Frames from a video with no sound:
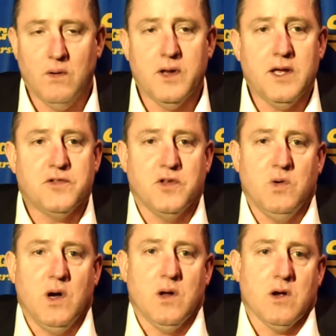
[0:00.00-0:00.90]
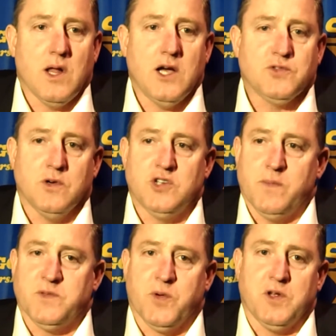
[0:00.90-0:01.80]
Well, it is. You know what? Our last road
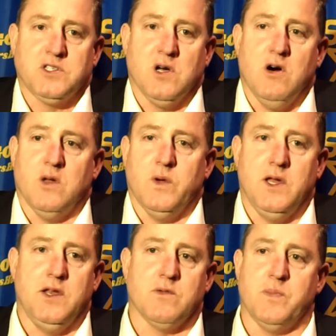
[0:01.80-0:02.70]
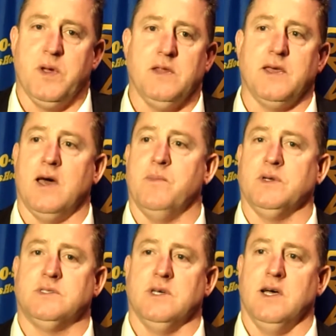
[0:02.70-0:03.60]
trip was pretty solid, and we need to repeat that.
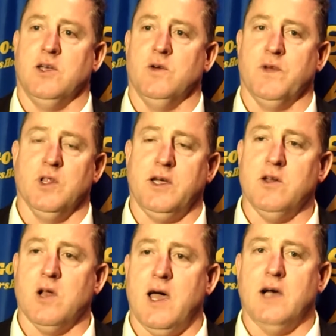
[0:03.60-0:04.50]
But, you know, if you look at our